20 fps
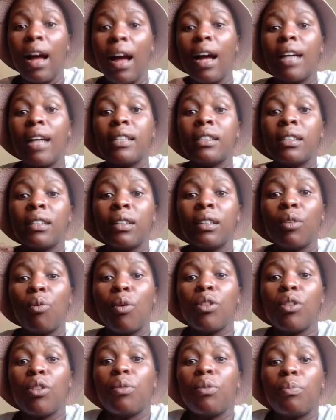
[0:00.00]
And when
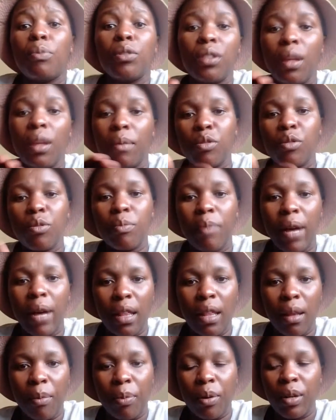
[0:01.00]
you push them to buy
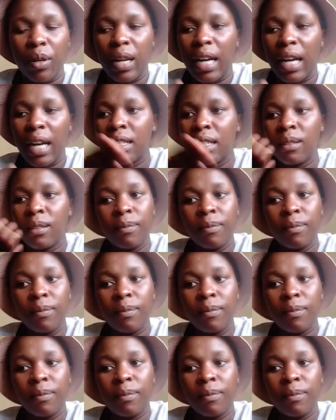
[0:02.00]
the product,